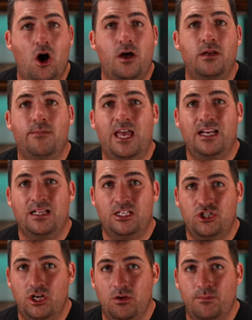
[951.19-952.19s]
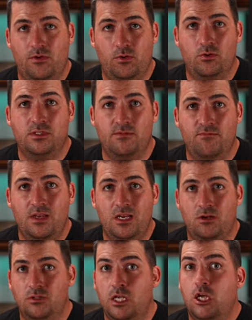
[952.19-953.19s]
automatically share photos and
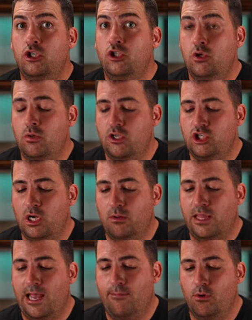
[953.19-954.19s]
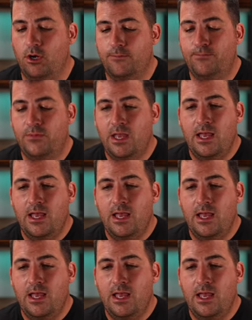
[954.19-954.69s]
videos to the shared library.